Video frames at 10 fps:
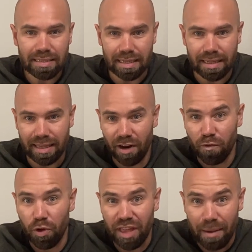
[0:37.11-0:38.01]
and
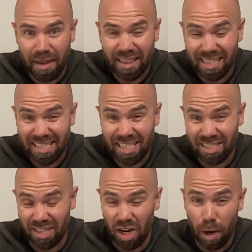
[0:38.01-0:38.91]
therefore they make the
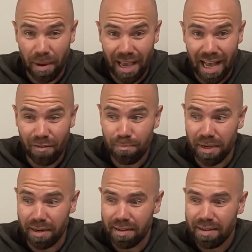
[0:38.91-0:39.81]
decisions on our behalf,
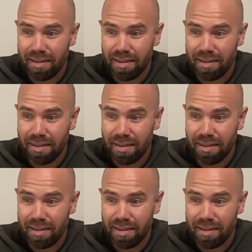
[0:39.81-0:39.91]
but